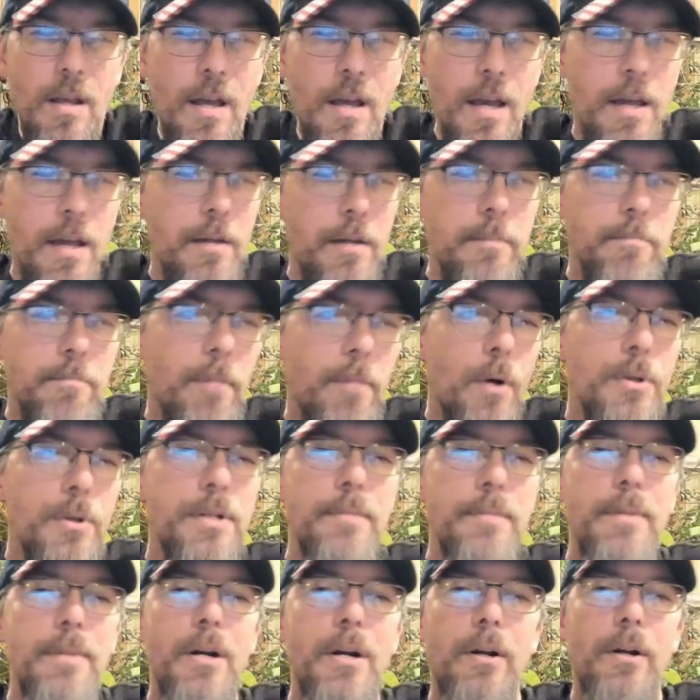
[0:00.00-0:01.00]
And most
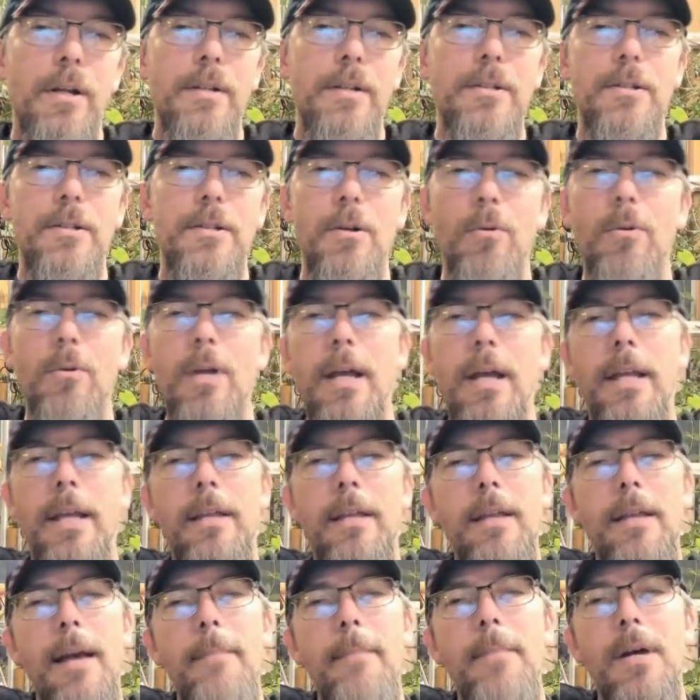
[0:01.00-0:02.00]
Americans don't like
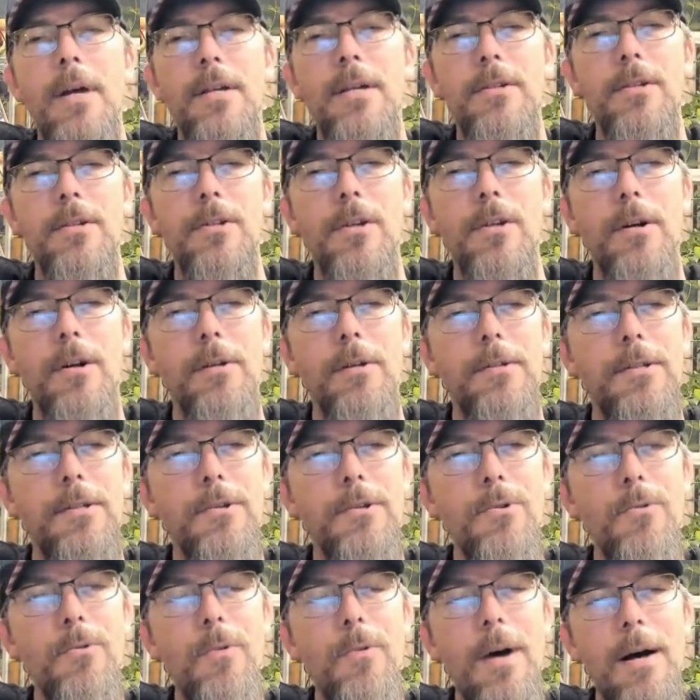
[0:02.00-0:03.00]
that message all
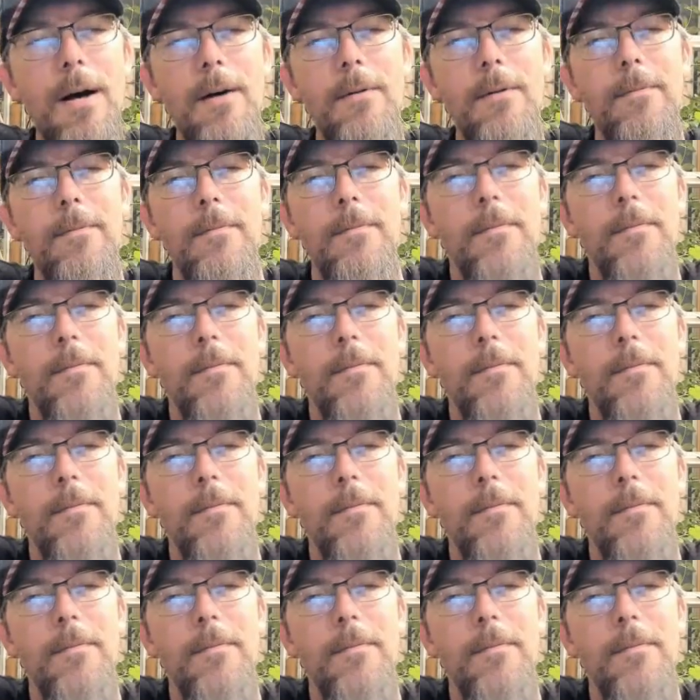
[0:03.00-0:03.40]
too well.